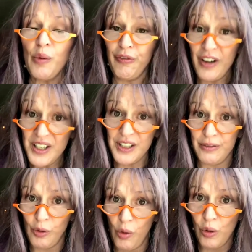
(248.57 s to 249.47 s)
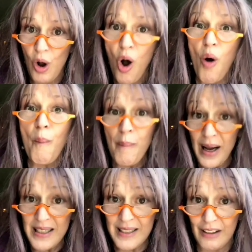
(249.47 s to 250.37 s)
First of all,
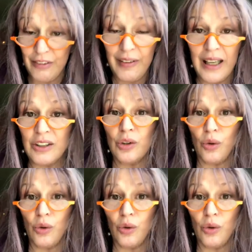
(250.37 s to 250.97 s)
Myself and